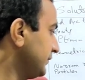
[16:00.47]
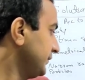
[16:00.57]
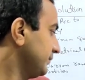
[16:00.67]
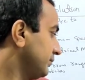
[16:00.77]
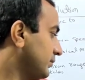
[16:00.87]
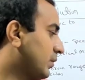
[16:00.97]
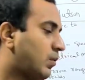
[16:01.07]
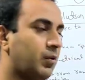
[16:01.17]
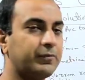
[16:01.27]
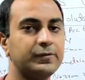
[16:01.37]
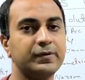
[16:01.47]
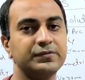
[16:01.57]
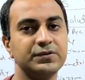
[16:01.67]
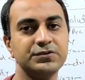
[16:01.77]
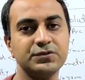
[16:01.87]
is
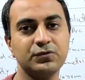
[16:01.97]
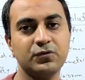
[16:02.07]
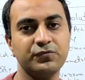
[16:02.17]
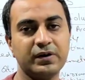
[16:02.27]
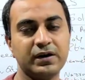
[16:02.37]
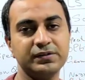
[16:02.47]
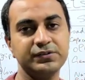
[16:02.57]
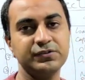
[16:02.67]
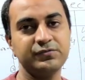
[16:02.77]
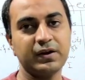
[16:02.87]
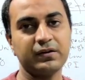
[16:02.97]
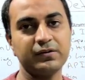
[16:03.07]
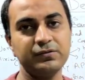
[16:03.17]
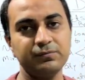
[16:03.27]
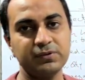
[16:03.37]
optimization of all these
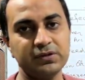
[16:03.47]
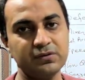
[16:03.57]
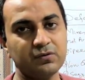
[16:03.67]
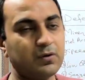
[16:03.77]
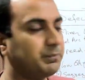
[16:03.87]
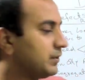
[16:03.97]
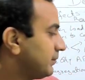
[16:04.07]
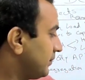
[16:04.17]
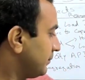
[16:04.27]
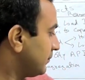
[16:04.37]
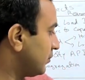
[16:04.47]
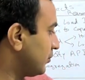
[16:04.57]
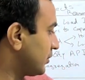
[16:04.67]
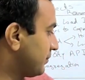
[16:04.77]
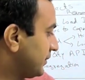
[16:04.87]
factors, mean optimum
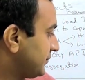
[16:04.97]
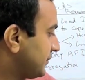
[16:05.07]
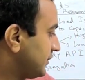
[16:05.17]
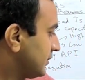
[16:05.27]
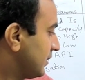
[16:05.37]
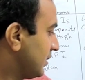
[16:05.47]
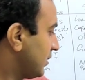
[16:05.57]
load capacity,